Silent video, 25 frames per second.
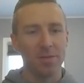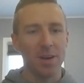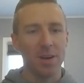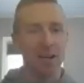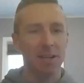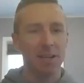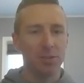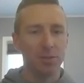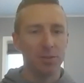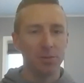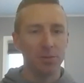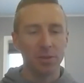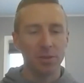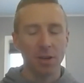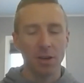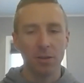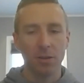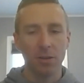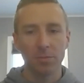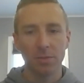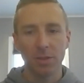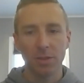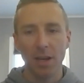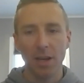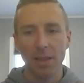a fine tooth
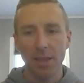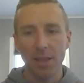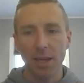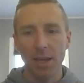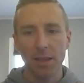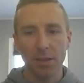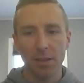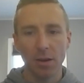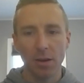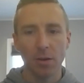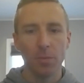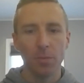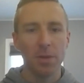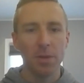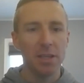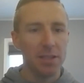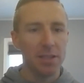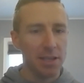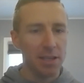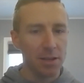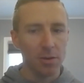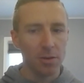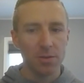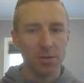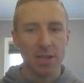comb so i think there will be
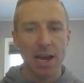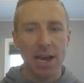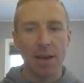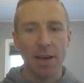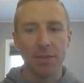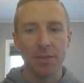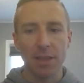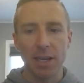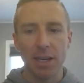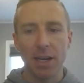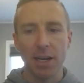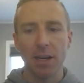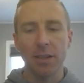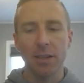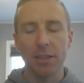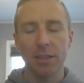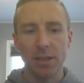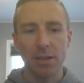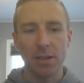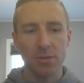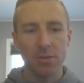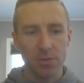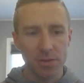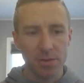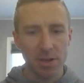deals out there
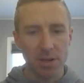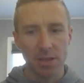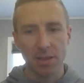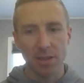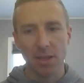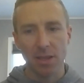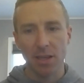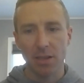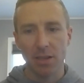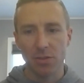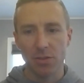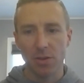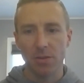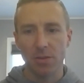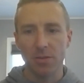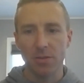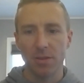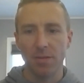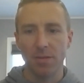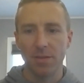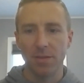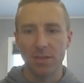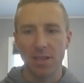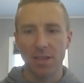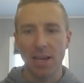the interesting thing
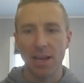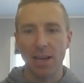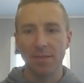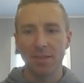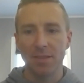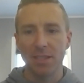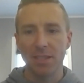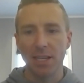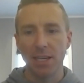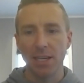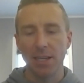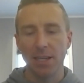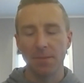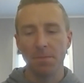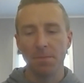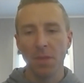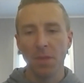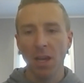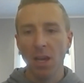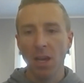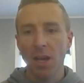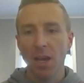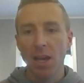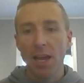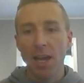joseph is i've seen
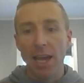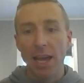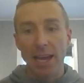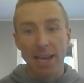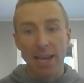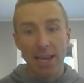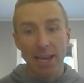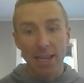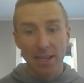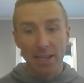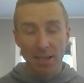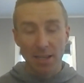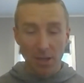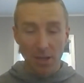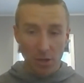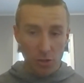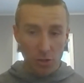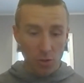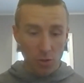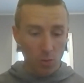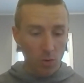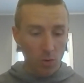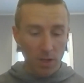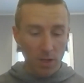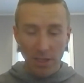in
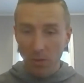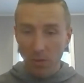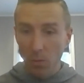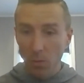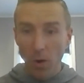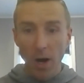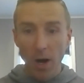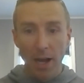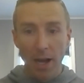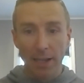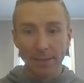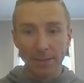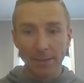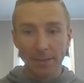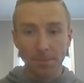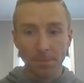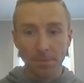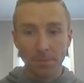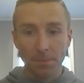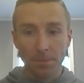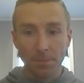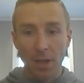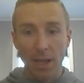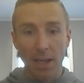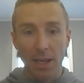21
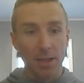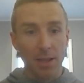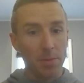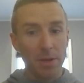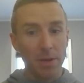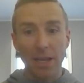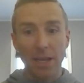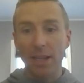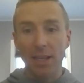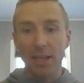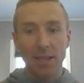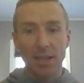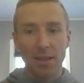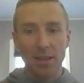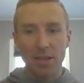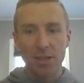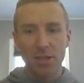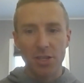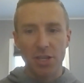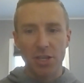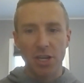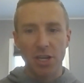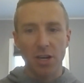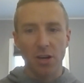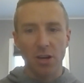in the beginning of
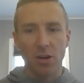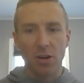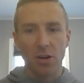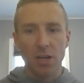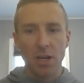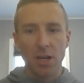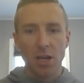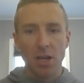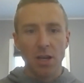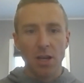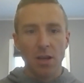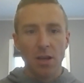this year